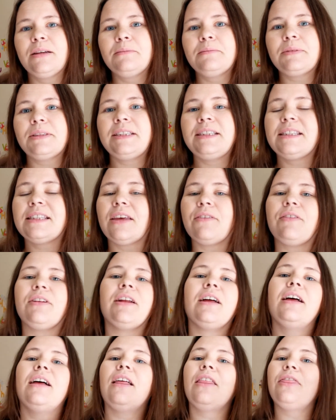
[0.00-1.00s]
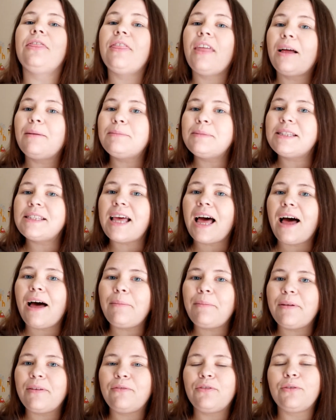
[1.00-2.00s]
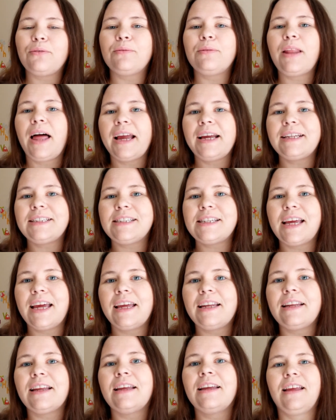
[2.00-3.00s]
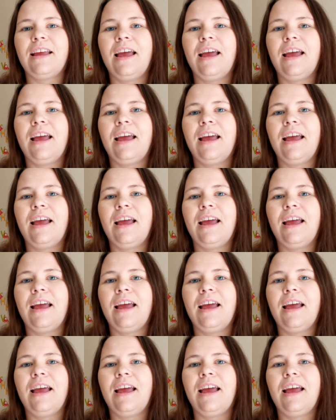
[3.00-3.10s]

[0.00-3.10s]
Please give it a thumbs up if you liked it,